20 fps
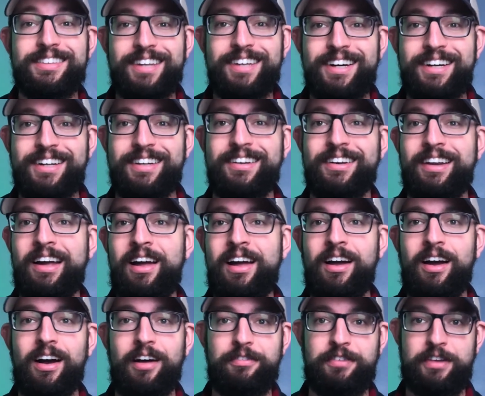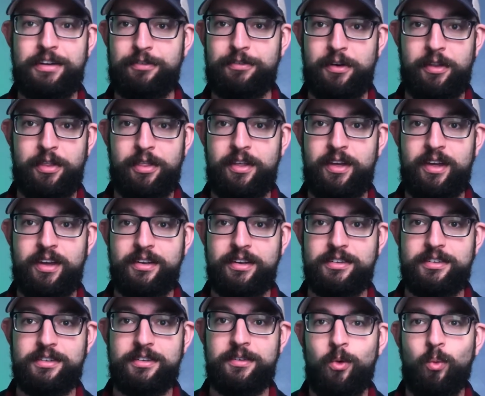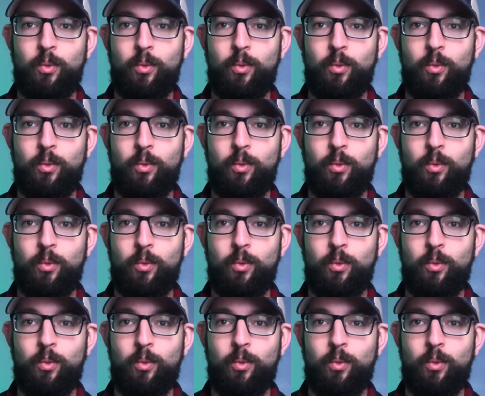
ton of different things.